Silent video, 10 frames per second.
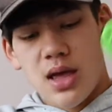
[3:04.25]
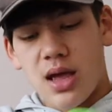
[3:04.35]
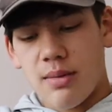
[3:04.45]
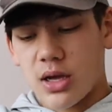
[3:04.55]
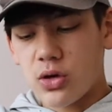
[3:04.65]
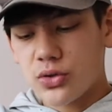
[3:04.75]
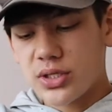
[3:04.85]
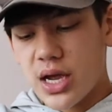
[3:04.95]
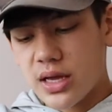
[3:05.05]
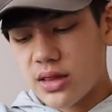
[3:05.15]
and my coal
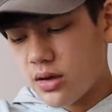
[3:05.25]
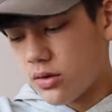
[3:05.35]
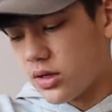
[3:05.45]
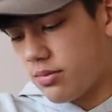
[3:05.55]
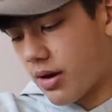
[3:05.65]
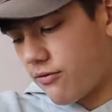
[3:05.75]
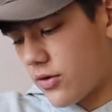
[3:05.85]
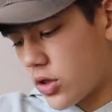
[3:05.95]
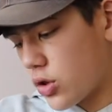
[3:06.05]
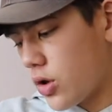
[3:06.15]
tags here to keep my
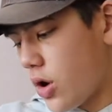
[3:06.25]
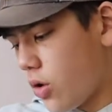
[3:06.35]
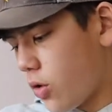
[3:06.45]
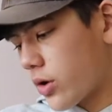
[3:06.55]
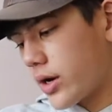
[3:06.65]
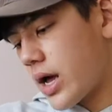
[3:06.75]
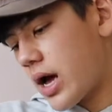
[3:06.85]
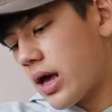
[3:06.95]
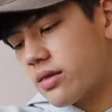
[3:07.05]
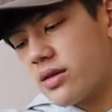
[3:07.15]
fish
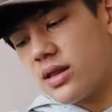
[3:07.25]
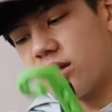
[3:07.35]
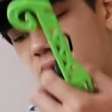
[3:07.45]
organized in the